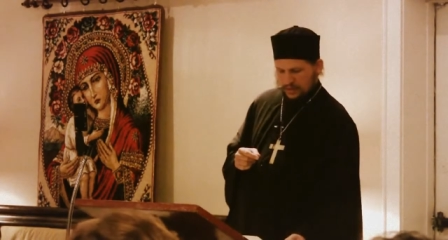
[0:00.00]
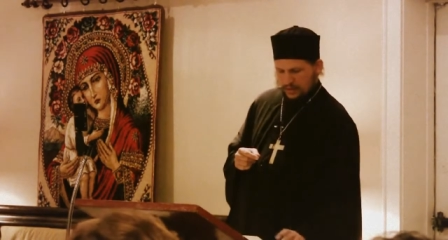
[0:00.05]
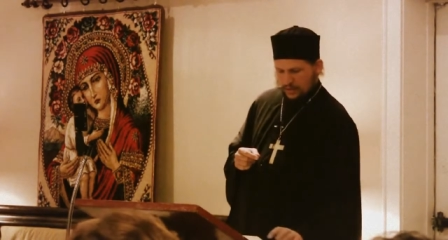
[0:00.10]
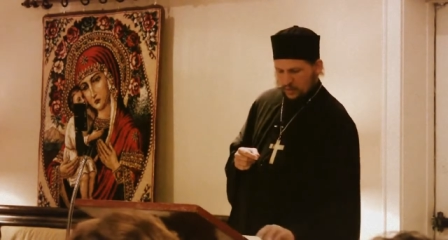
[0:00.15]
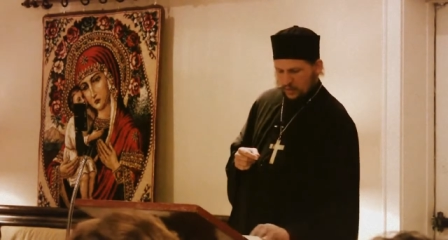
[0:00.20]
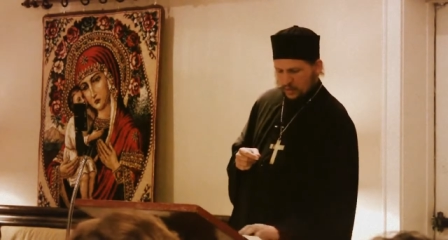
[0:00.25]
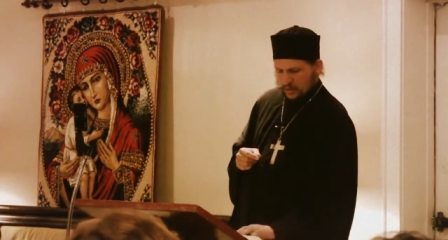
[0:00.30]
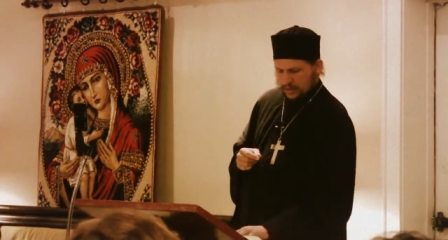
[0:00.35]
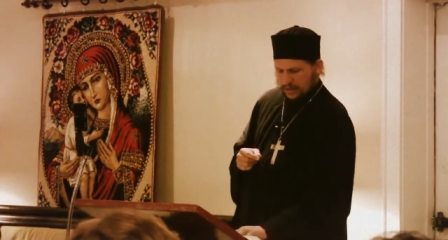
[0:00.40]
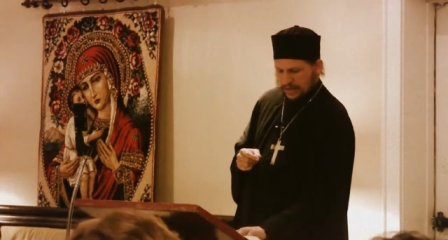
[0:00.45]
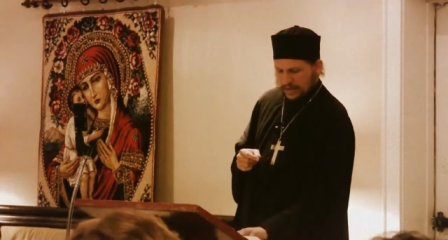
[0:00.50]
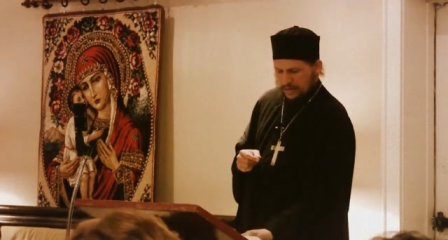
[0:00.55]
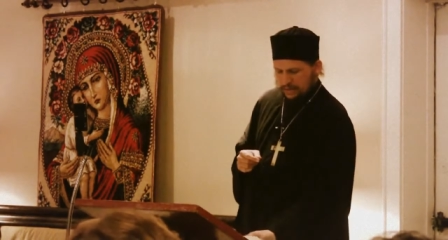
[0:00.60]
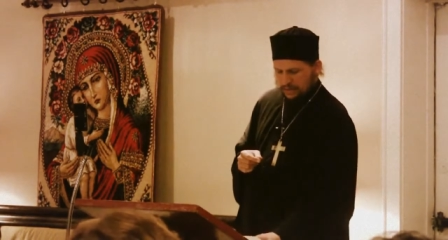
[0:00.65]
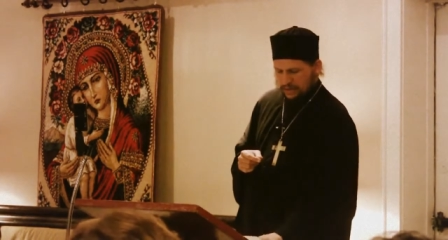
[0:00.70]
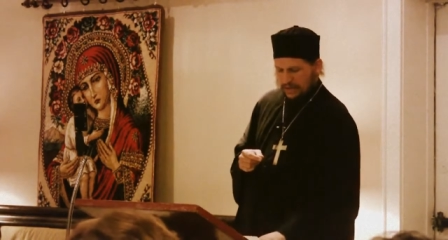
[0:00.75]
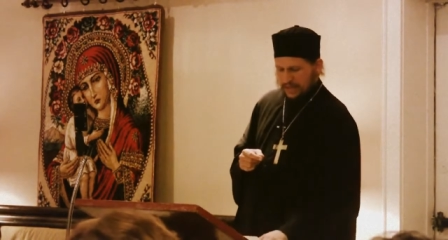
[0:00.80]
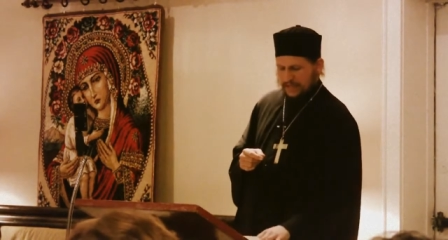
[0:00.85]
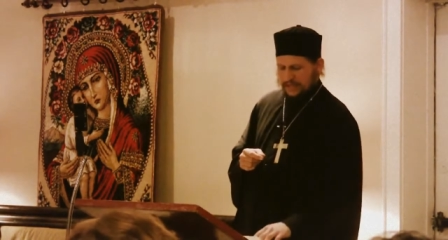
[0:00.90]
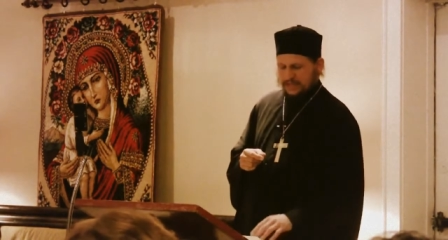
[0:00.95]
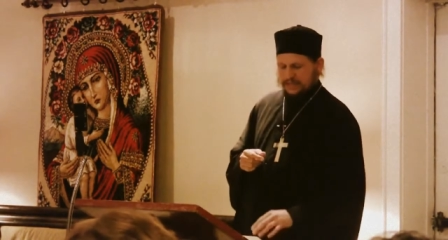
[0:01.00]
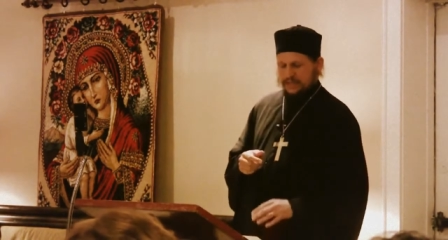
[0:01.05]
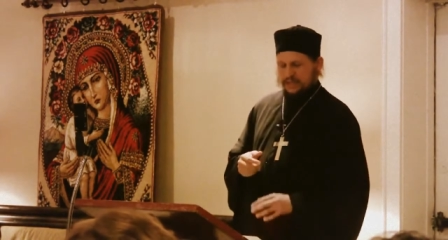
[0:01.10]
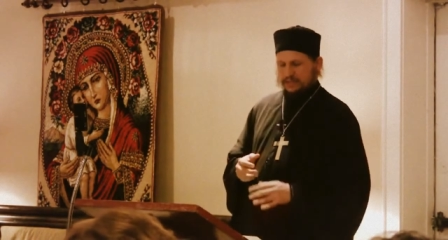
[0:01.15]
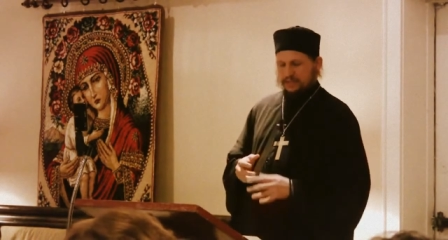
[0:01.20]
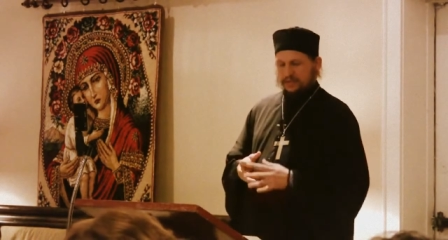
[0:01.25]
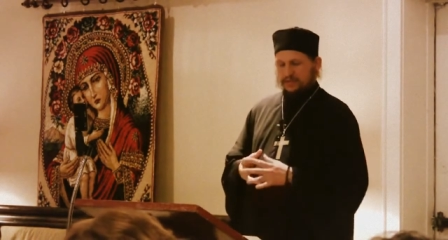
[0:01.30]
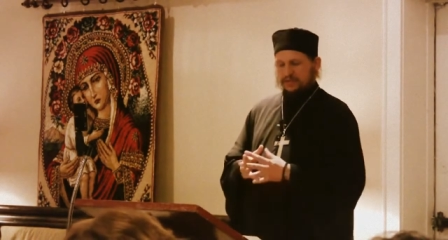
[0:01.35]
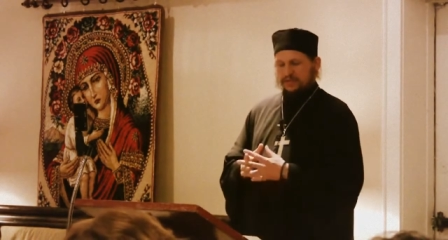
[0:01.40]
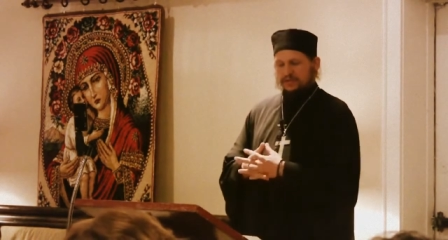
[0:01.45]
One day relates the
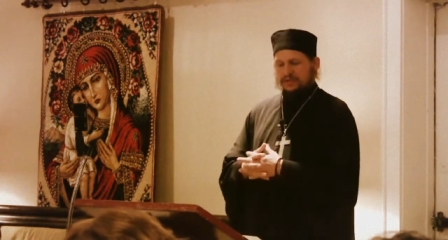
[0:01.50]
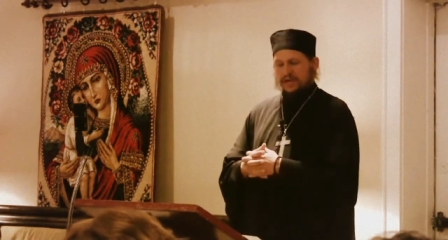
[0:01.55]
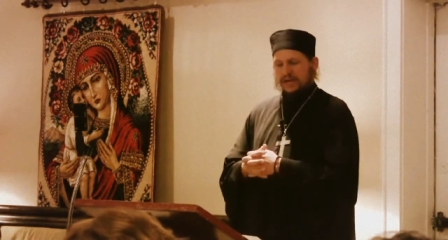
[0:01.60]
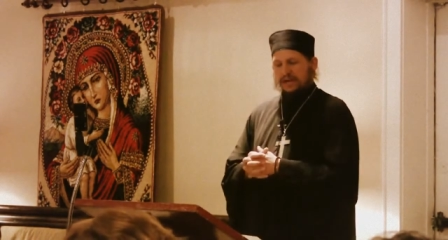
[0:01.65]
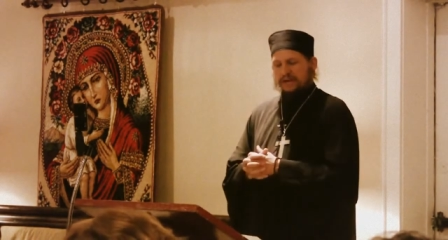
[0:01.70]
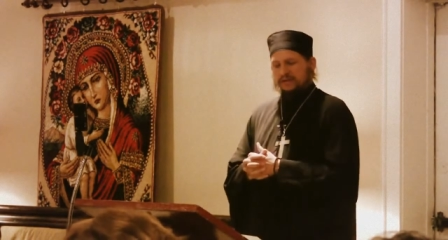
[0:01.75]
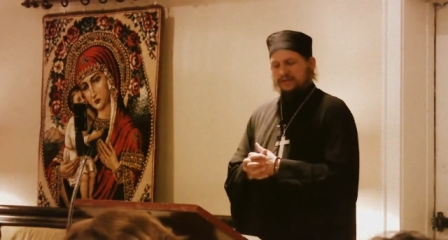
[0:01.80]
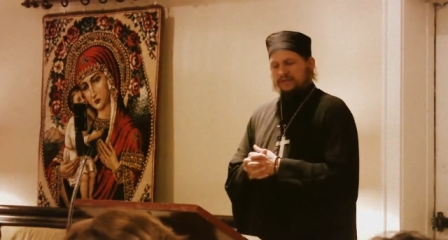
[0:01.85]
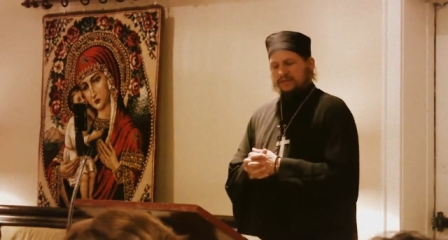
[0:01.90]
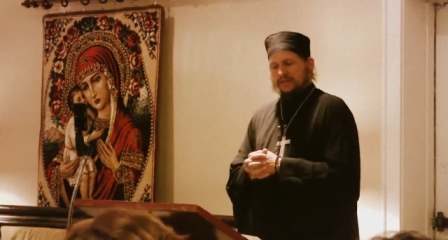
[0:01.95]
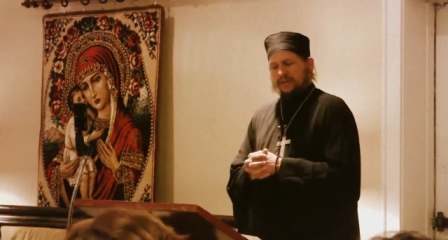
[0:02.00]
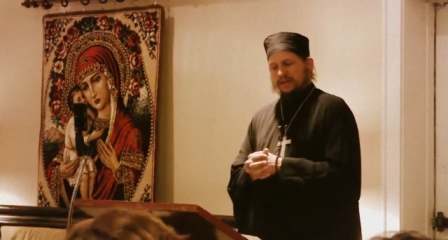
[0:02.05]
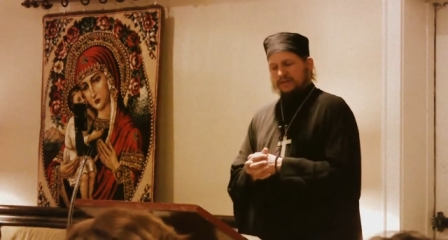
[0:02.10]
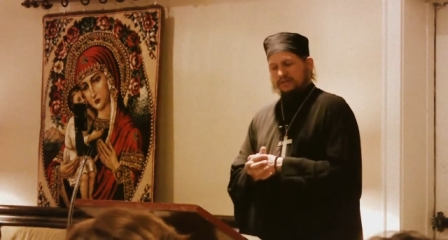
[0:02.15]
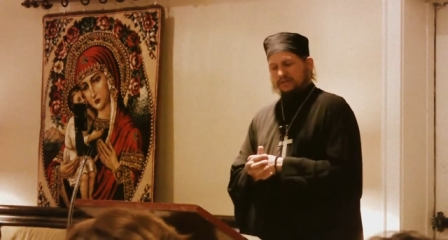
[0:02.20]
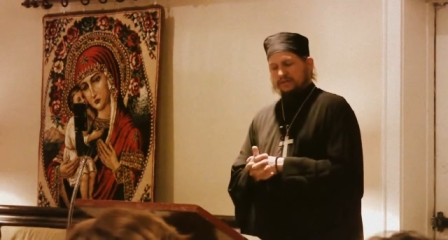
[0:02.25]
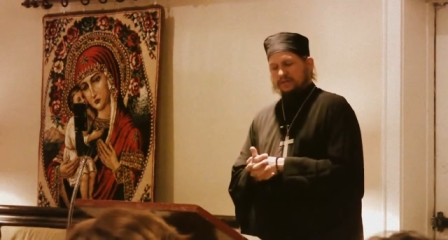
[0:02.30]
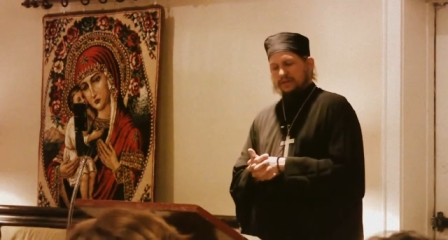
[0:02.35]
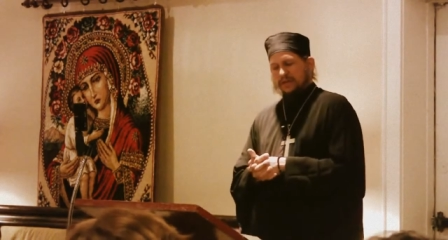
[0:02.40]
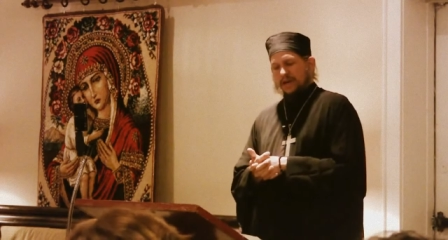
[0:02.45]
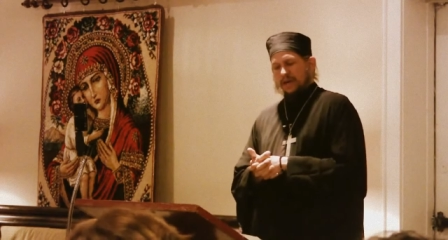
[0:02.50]
spiritual child of the elder.